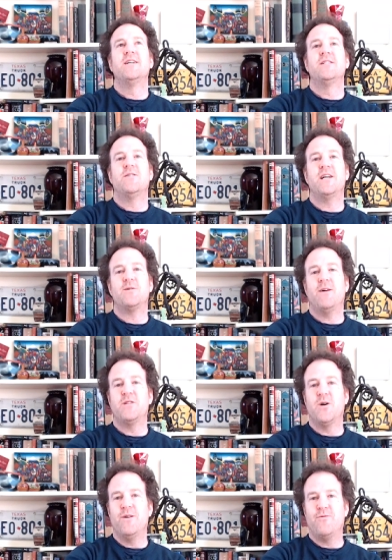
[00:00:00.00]
So that's what I was
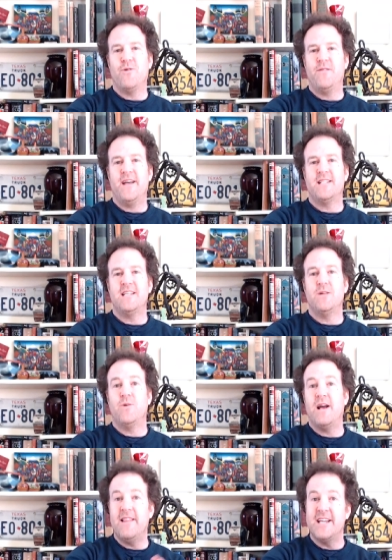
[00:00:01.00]
going for in that scene.
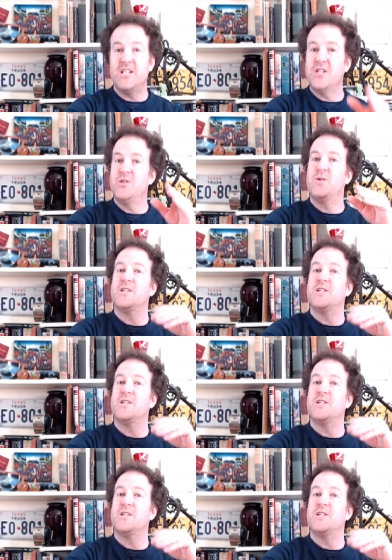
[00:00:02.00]
what I like to do